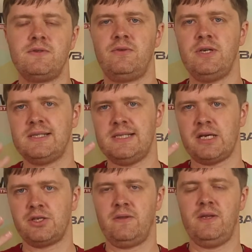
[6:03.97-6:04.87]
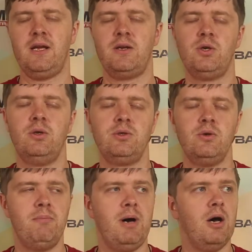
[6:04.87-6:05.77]
three sections that I told
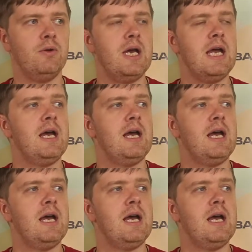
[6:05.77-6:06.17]
you about.